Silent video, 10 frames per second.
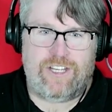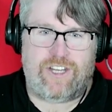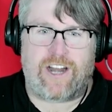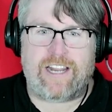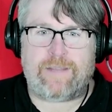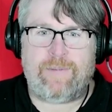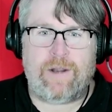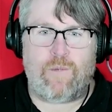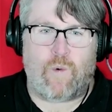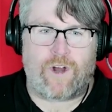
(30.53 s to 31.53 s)
John has
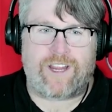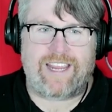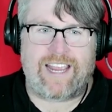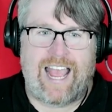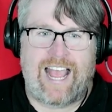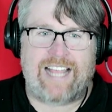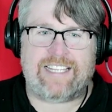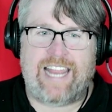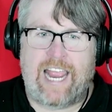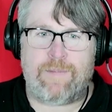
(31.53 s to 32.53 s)
been working as
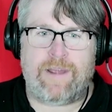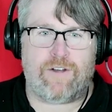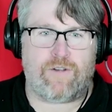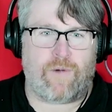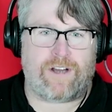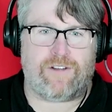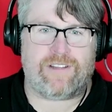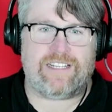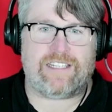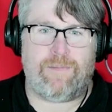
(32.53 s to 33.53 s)
an animator director
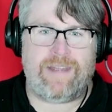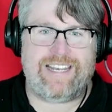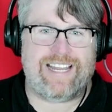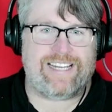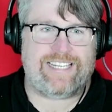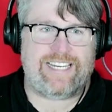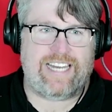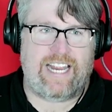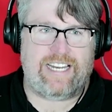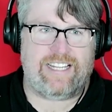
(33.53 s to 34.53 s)
since the
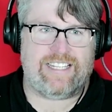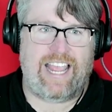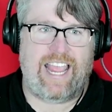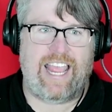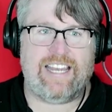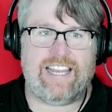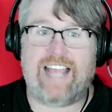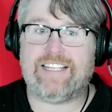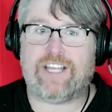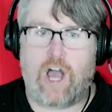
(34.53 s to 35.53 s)
mid-1980s and
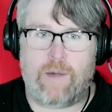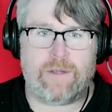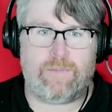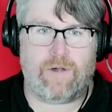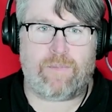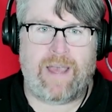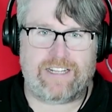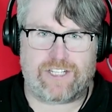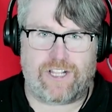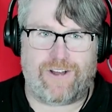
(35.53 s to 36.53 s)
as a comic book
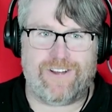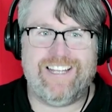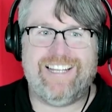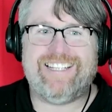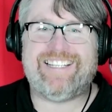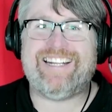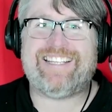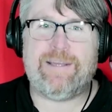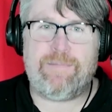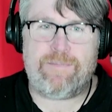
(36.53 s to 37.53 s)
penciler
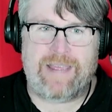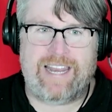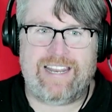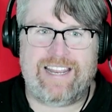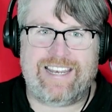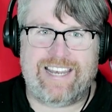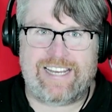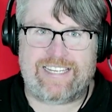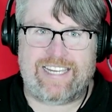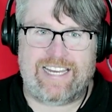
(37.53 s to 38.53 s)
since the
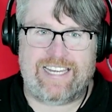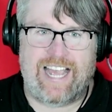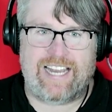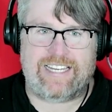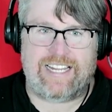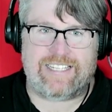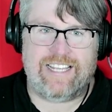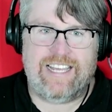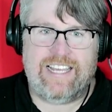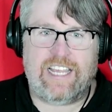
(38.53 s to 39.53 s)
mid-1990s.
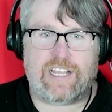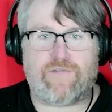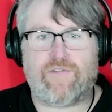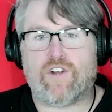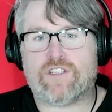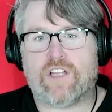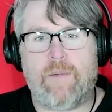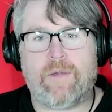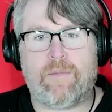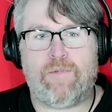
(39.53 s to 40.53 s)
His first
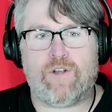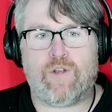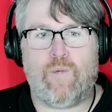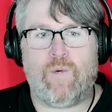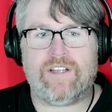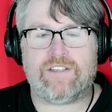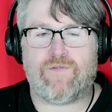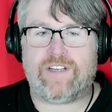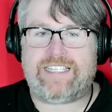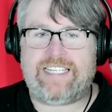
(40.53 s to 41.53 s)
comic book was
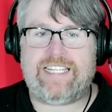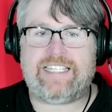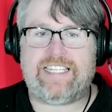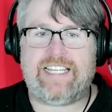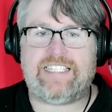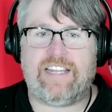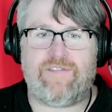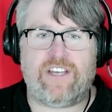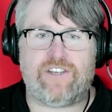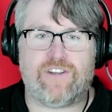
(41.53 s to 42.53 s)
for DC's
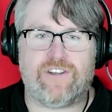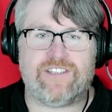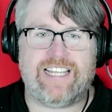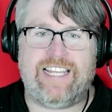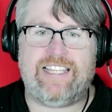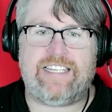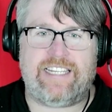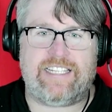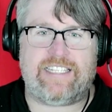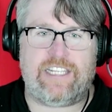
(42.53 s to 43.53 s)
Adventures in the
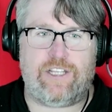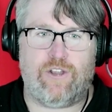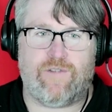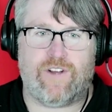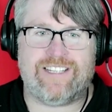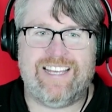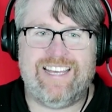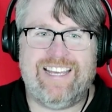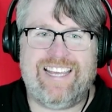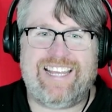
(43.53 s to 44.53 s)
DC Universe.
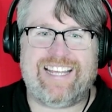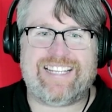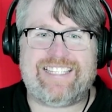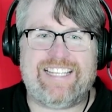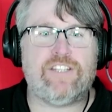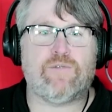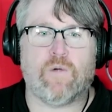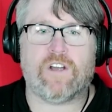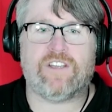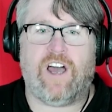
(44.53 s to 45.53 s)
He has since
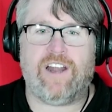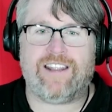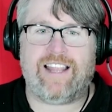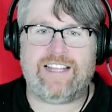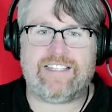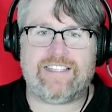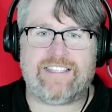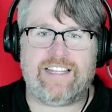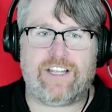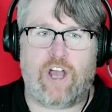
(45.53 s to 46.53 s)
worked on
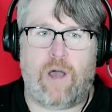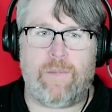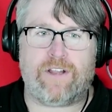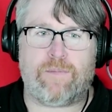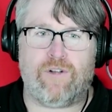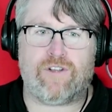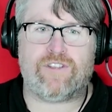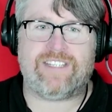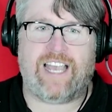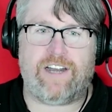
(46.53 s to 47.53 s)
licensing comic
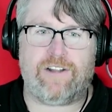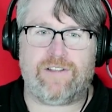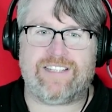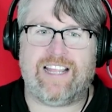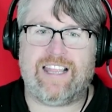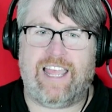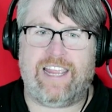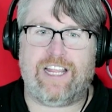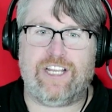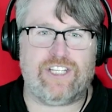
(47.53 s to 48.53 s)
books titles
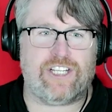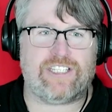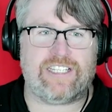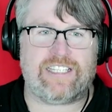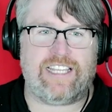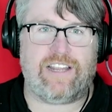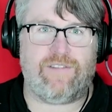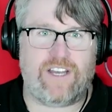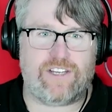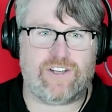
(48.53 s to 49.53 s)
like Justice League
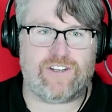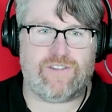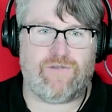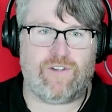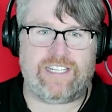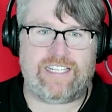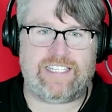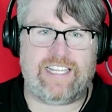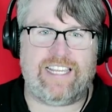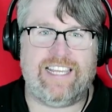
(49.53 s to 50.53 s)
Adventures for
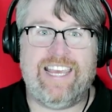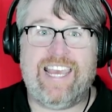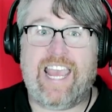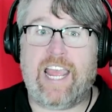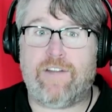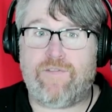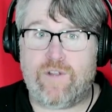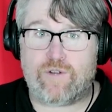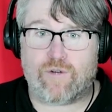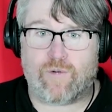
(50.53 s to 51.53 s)
DC and
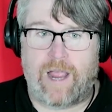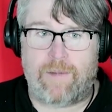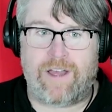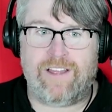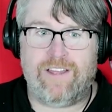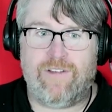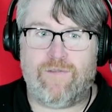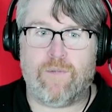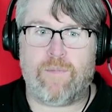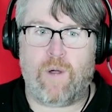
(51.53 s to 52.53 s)
Futurama
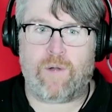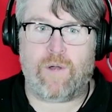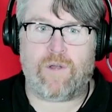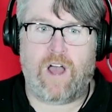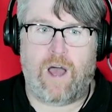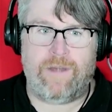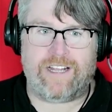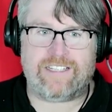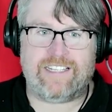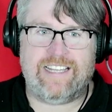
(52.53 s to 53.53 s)
for Bongo
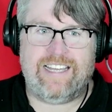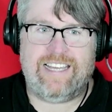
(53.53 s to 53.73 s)
Comics.